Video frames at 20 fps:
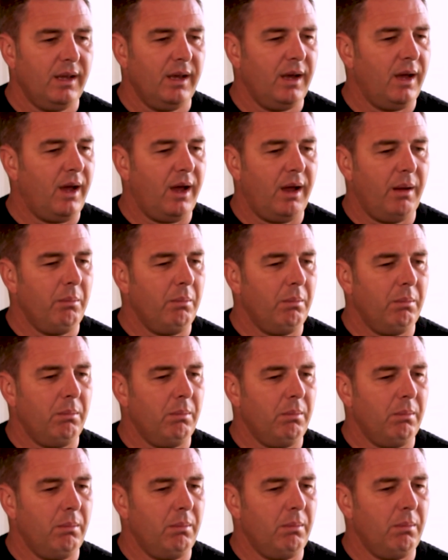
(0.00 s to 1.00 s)

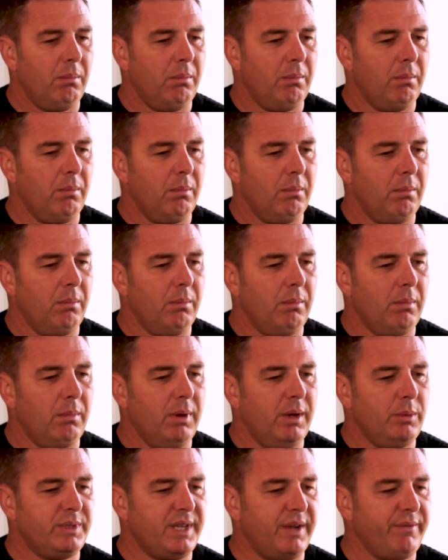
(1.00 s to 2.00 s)

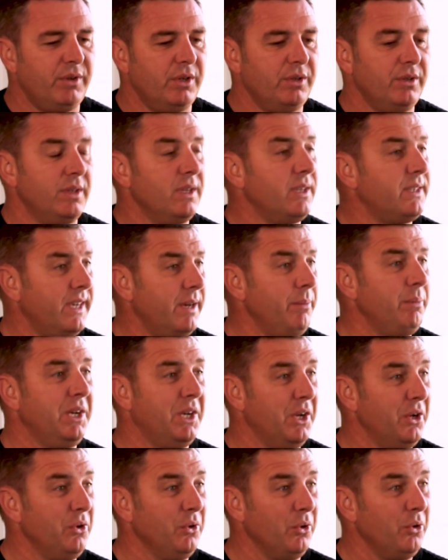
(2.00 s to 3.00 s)
it was evident that the team
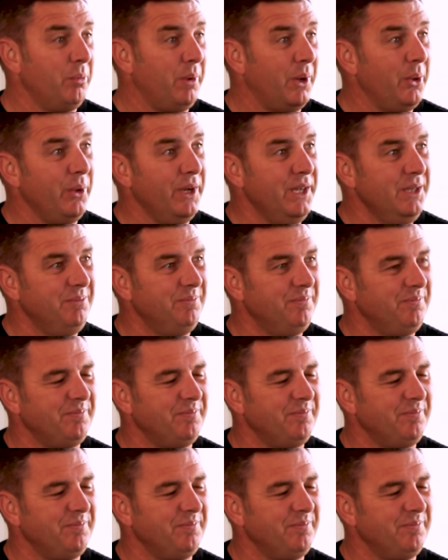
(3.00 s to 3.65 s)
needed another bowler,